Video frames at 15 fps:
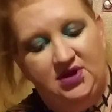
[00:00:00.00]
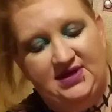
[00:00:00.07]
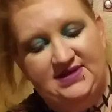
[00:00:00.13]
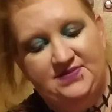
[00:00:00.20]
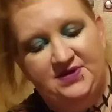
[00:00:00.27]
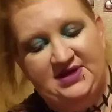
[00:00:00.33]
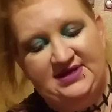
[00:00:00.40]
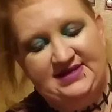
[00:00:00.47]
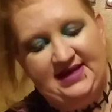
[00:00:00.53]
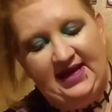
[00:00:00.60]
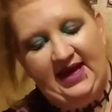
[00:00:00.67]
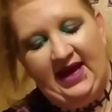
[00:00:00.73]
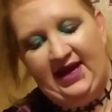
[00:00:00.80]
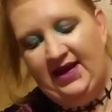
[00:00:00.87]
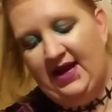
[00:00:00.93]
This one is an
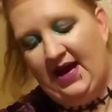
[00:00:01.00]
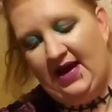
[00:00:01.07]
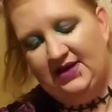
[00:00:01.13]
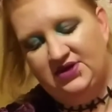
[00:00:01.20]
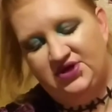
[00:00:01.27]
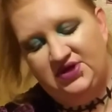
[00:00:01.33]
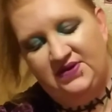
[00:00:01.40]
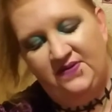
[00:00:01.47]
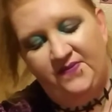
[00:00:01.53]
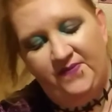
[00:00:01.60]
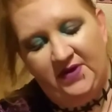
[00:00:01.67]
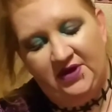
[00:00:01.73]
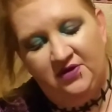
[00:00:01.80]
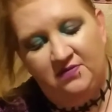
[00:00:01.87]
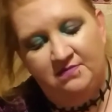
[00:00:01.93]
8 action
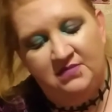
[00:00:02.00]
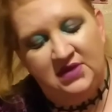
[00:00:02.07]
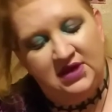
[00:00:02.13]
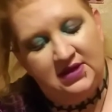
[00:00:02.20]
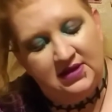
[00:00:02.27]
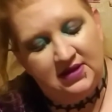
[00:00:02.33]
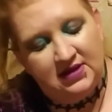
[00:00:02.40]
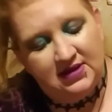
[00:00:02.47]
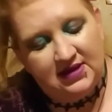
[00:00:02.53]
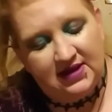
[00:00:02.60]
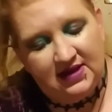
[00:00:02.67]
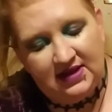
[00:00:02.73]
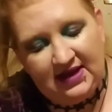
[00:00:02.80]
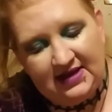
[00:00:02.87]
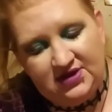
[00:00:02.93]
film
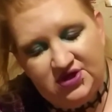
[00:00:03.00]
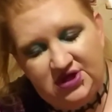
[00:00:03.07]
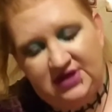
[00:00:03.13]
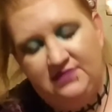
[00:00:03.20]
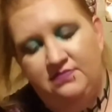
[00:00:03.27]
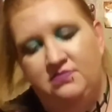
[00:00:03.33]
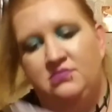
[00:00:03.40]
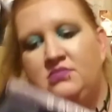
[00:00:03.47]
collection.